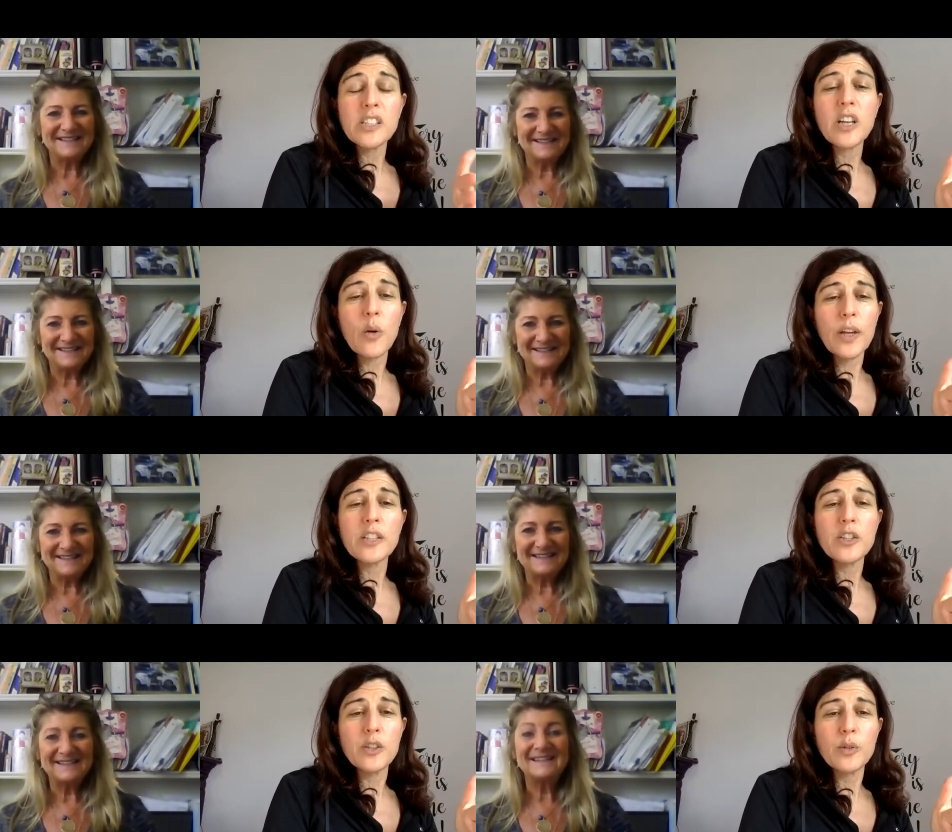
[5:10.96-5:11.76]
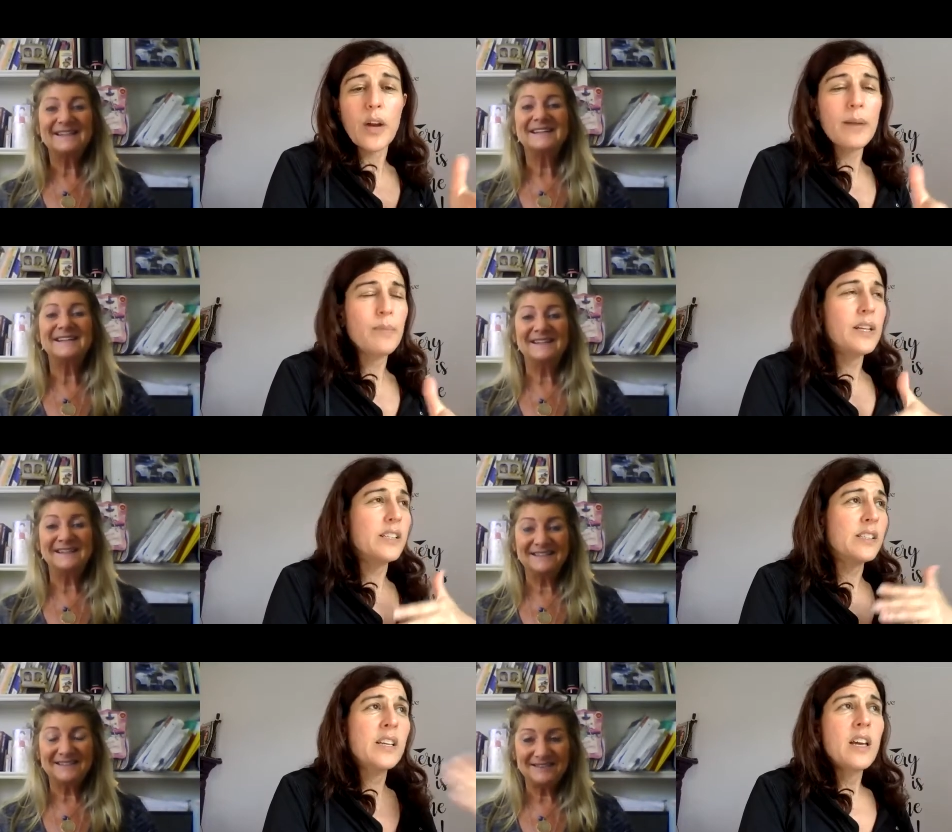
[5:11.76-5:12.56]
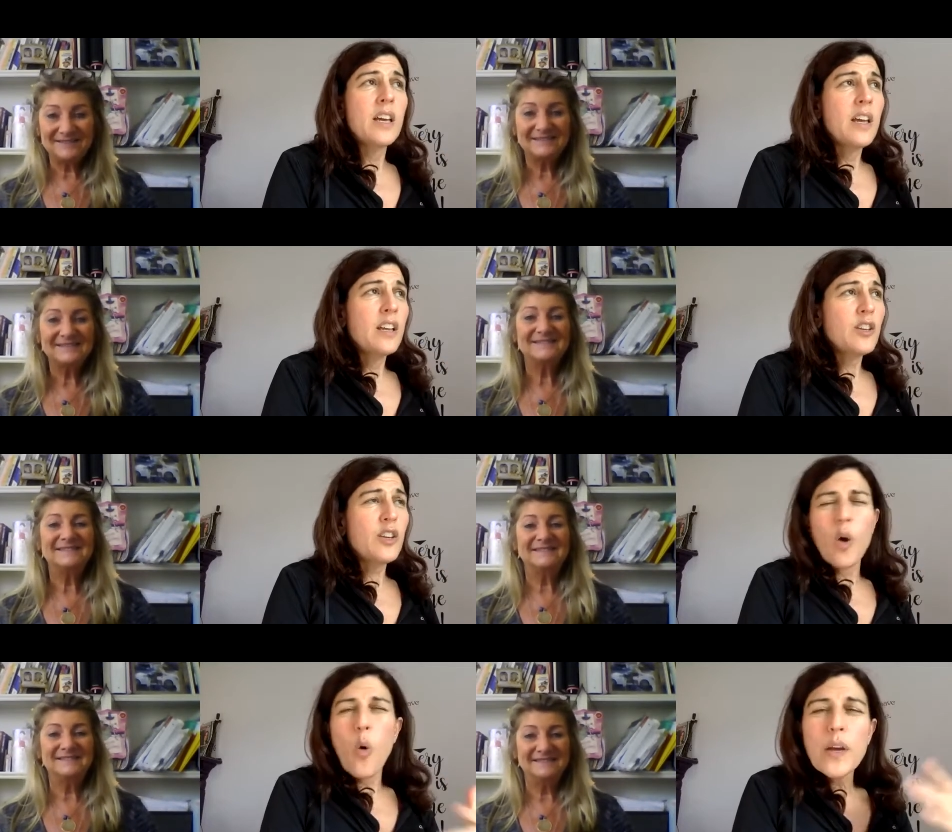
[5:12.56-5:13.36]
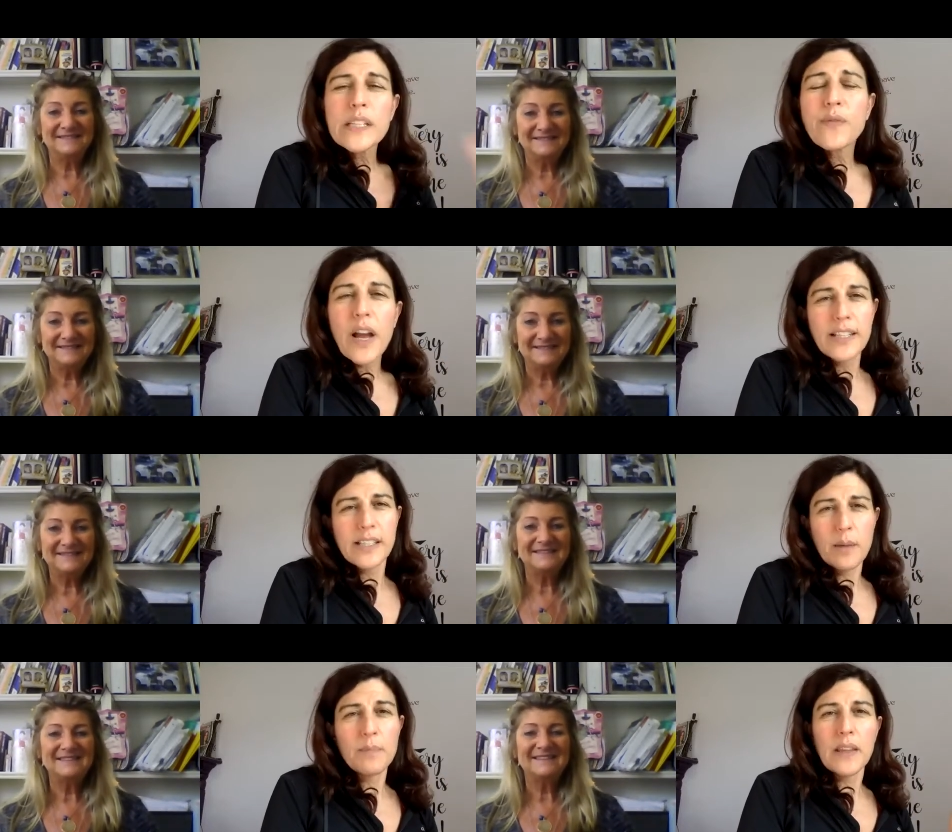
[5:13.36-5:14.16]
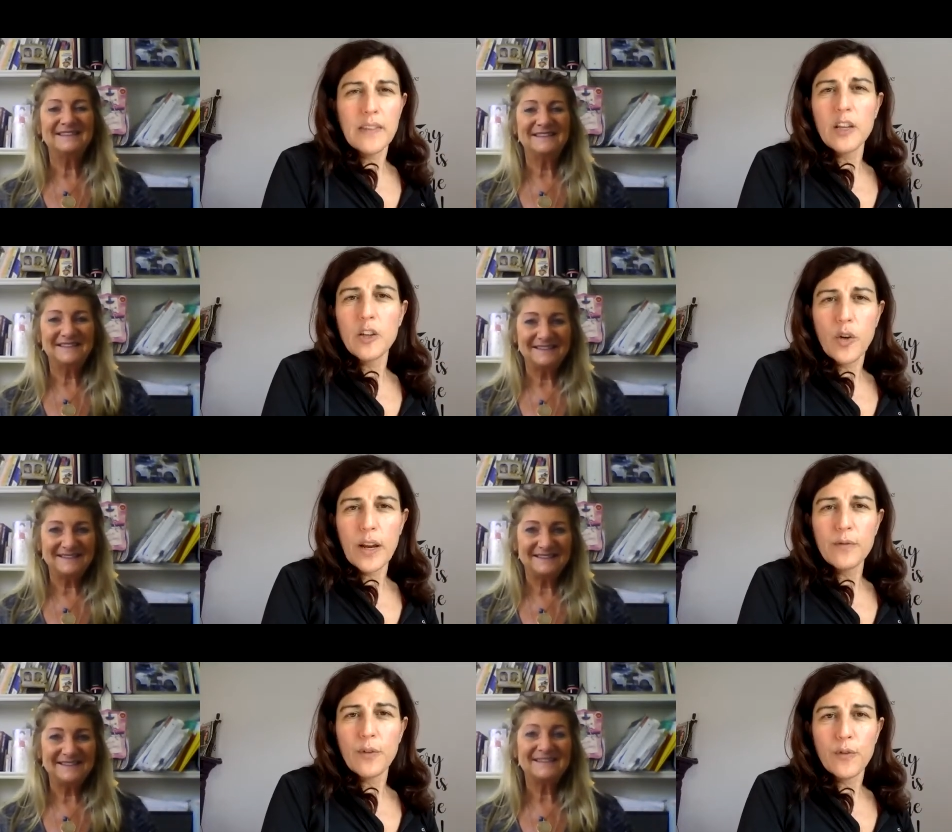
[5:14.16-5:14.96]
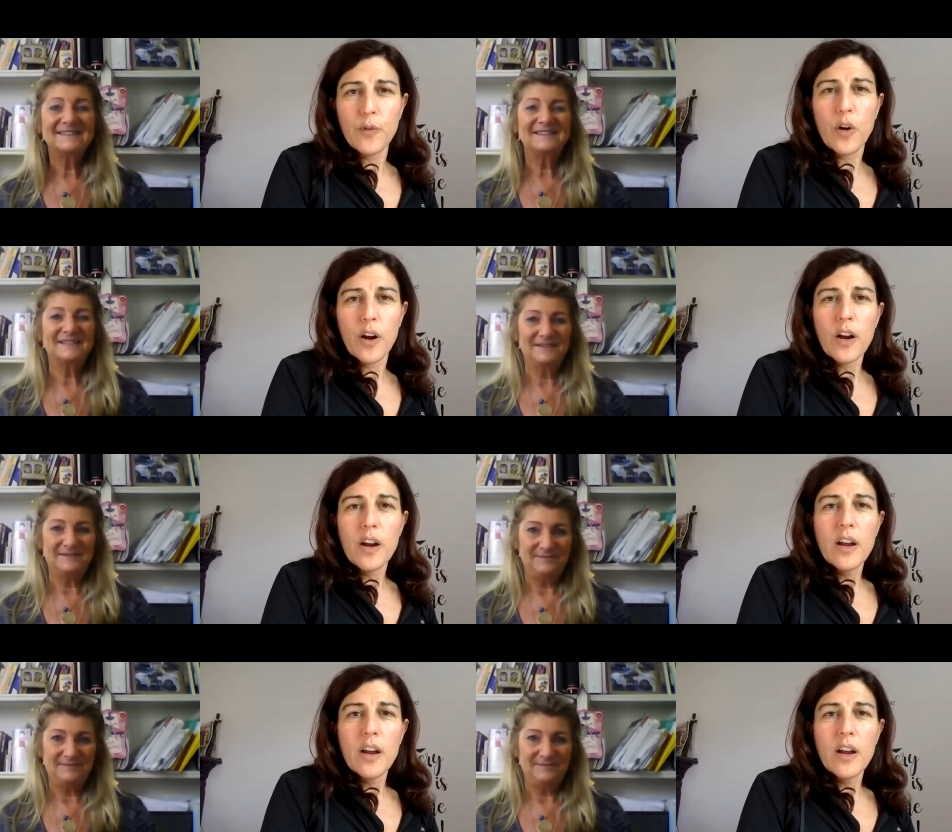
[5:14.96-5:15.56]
Speaker 1: to go into, right? Because you can always find something that you're grateful for.